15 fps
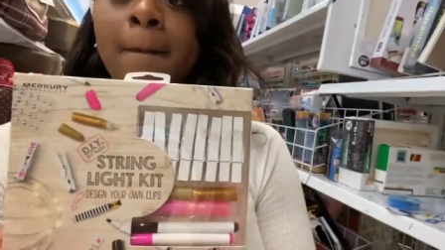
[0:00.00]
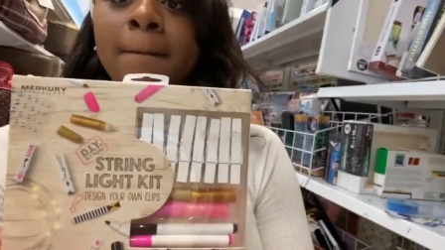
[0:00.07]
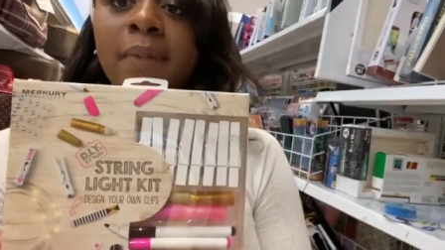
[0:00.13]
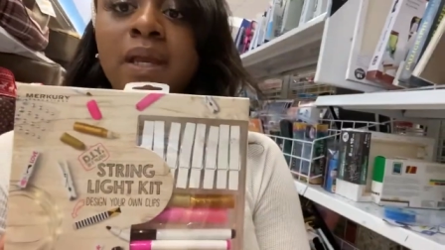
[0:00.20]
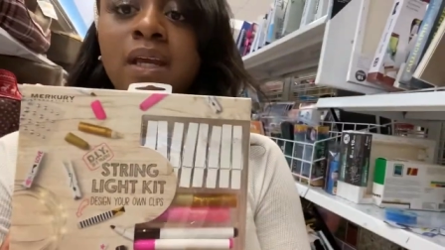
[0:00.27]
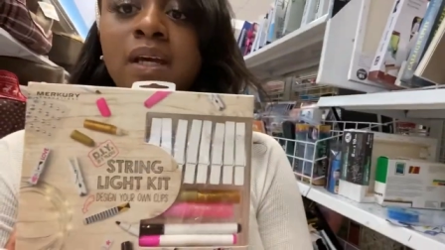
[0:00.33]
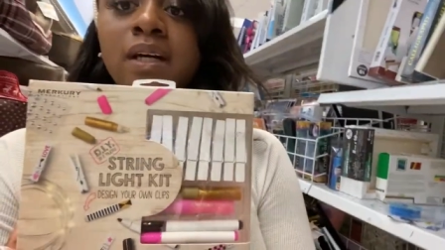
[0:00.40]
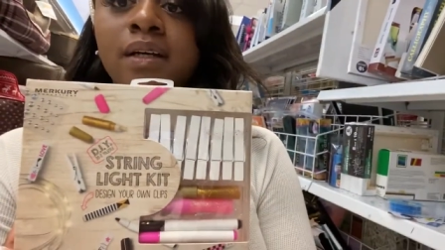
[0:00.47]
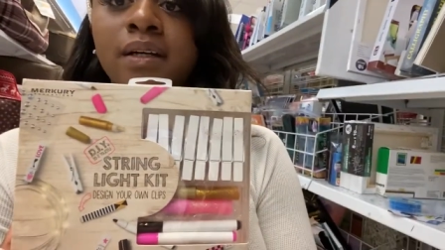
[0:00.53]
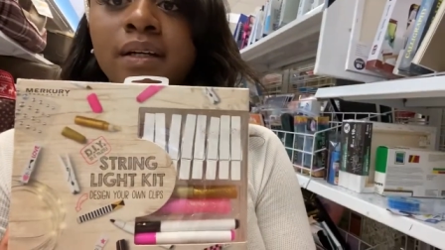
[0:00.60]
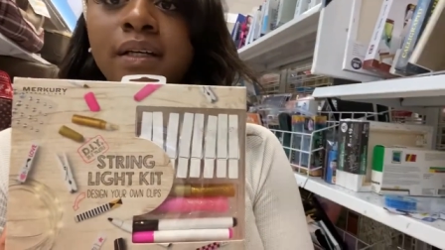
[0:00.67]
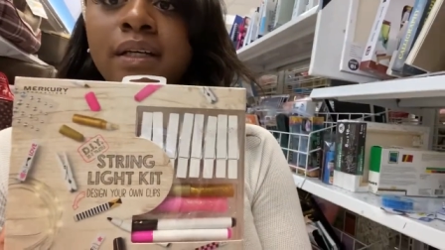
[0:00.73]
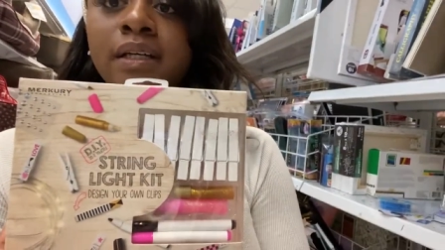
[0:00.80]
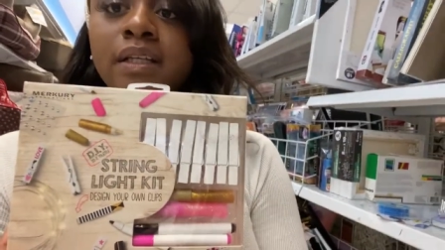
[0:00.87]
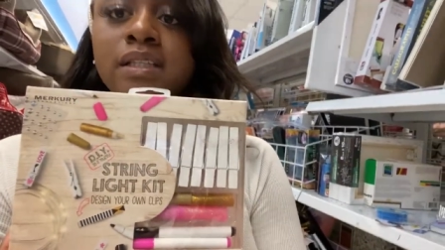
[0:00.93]

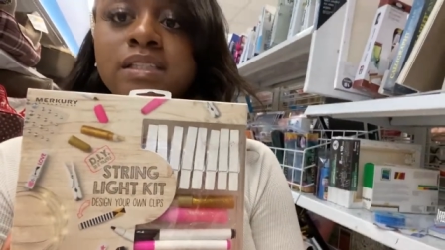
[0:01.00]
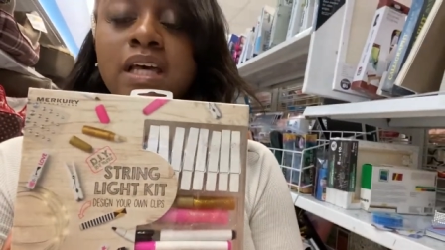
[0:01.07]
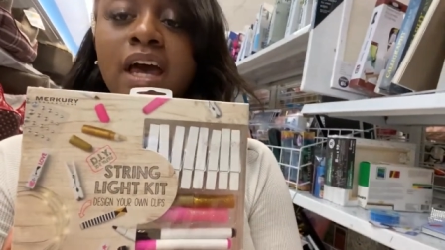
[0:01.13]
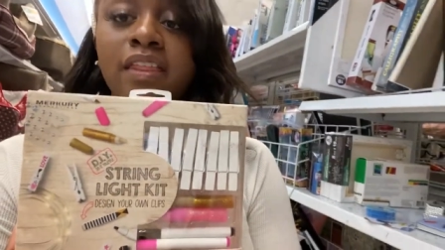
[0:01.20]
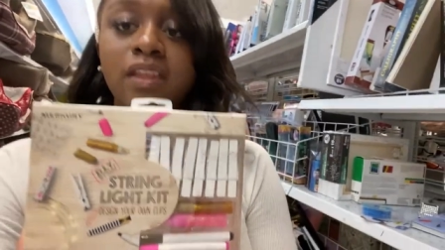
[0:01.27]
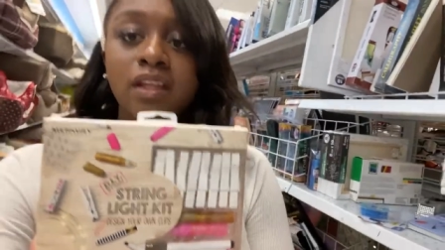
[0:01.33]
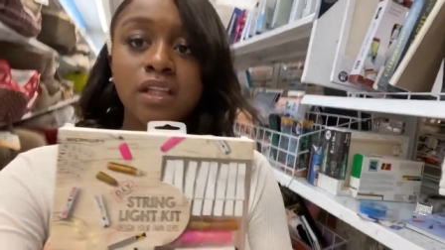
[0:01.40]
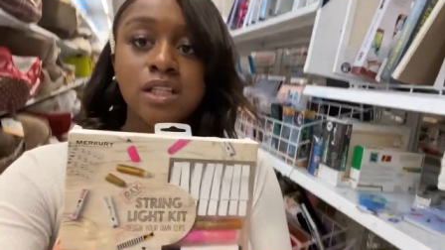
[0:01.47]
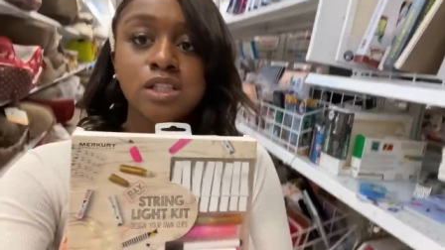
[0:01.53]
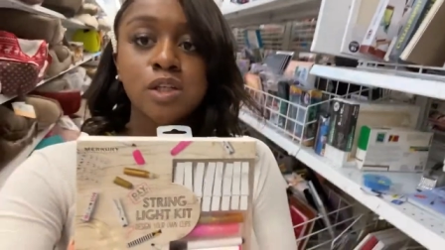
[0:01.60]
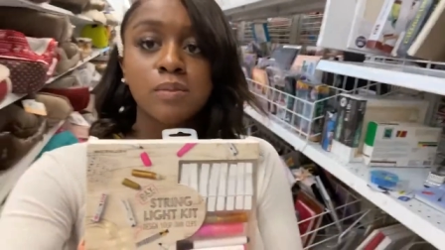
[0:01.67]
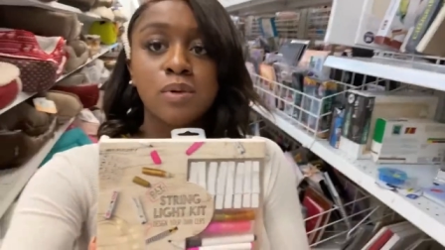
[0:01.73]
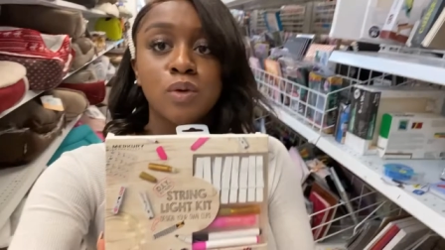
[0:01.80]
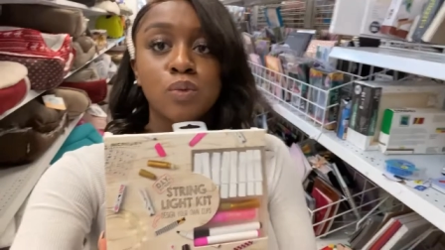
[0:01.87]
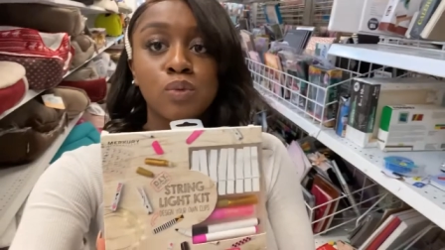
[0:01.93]
because I think this
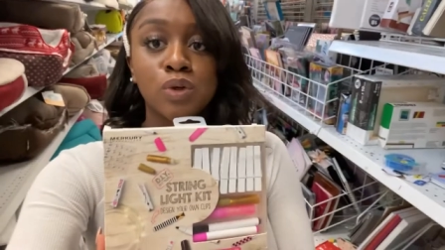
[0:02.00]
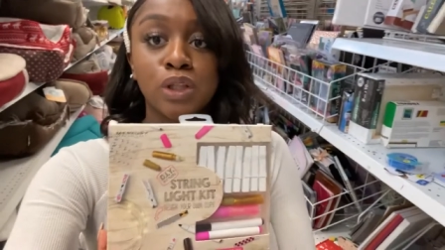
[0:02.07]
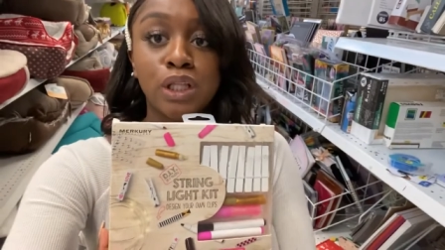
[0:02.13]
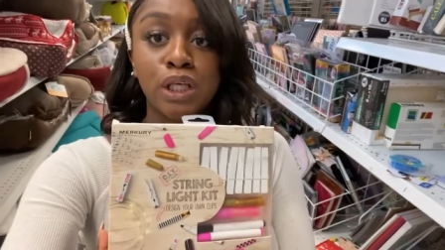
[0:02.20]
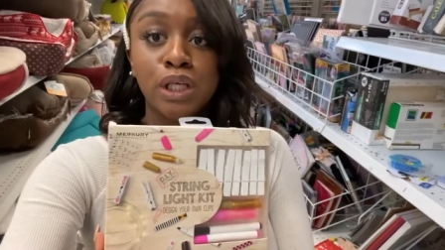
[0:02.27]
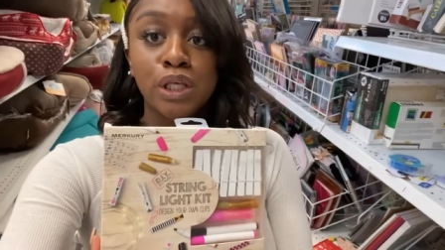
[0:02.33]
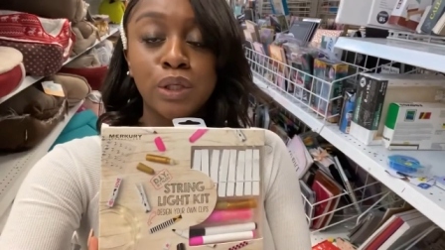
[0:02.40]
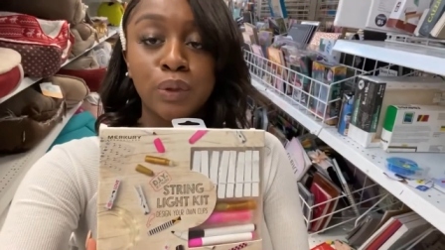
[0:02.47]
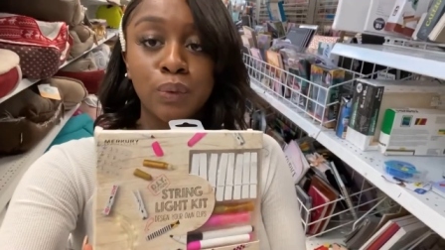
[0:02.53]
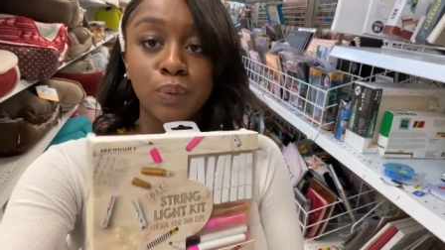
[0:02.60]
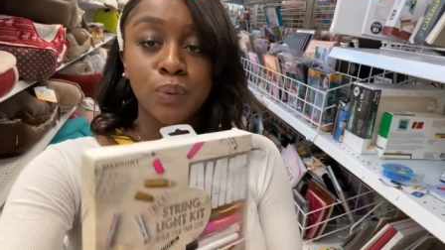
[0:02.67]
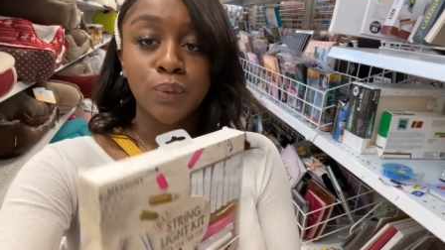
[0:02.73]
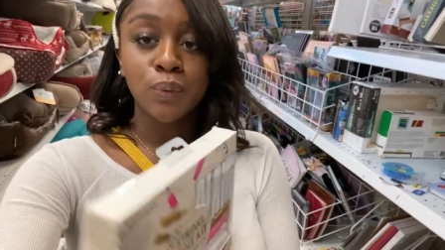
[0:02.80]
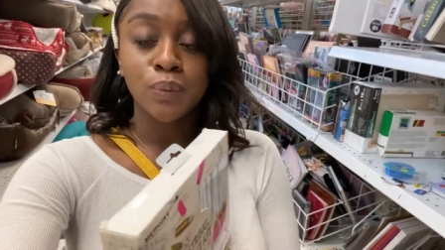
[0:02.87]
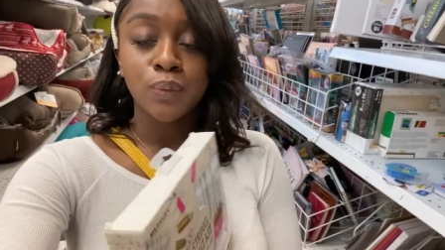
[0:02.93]
could be really
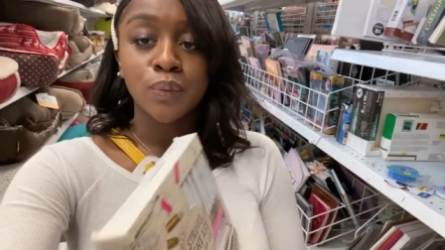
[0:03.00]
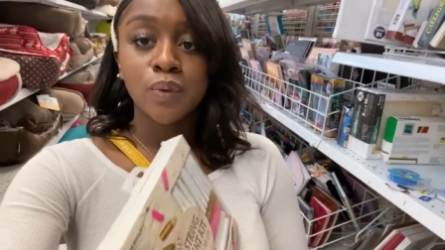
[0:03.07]
cute